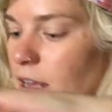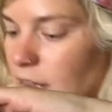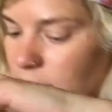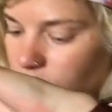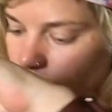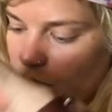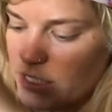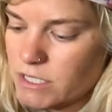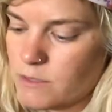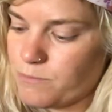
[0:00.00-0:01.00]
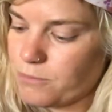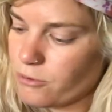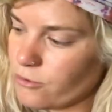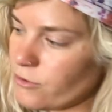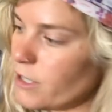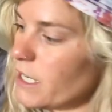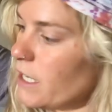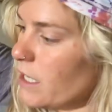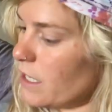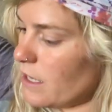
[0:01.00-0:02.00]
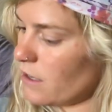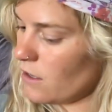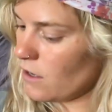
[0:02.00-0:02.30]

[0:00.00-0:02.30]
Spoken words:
It stretches pretty